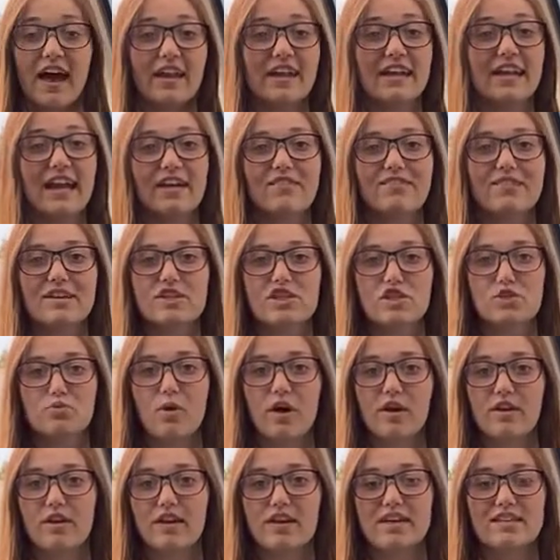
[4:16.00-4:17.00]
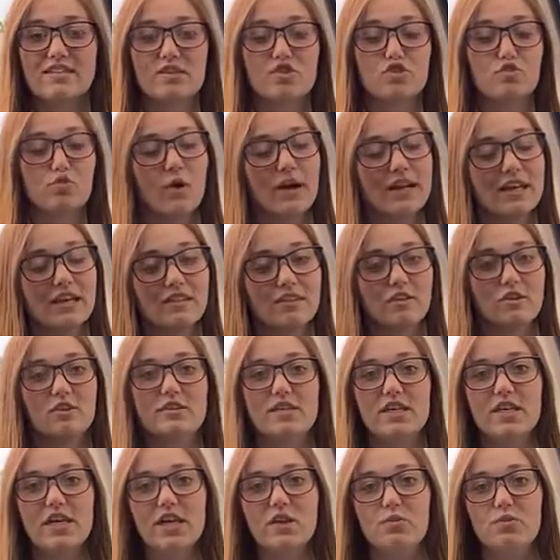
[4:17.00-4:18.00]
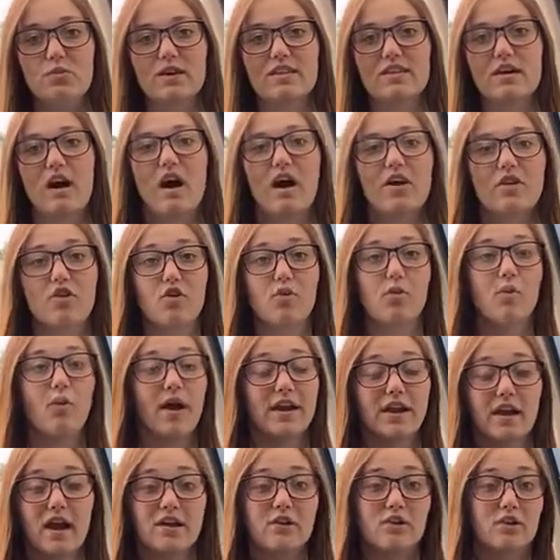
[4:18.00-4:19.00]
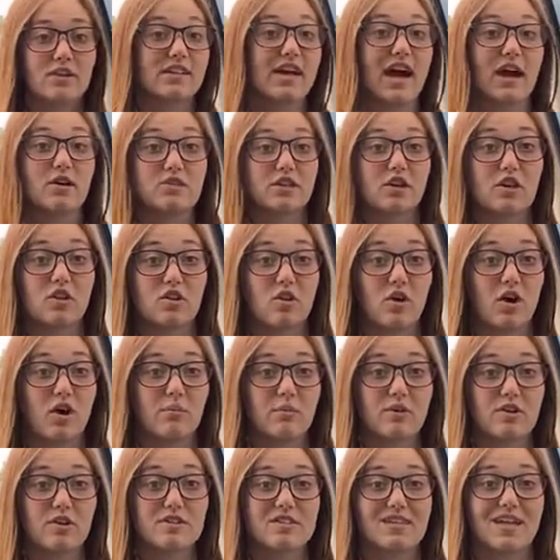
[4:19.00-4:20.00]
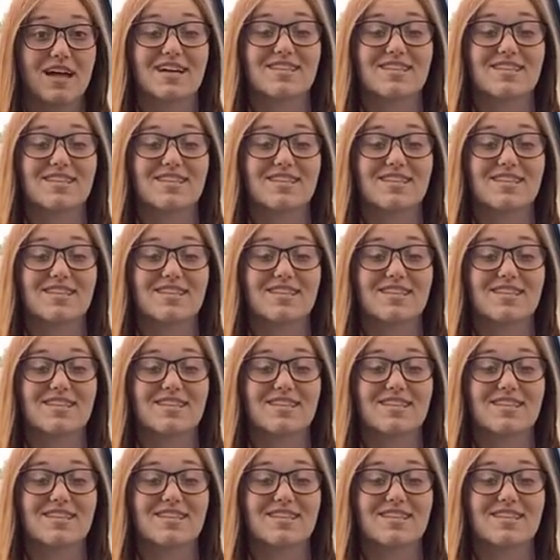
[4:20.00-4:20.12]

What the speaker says: And again, this one is a 2013 with under 100,000 kilometers.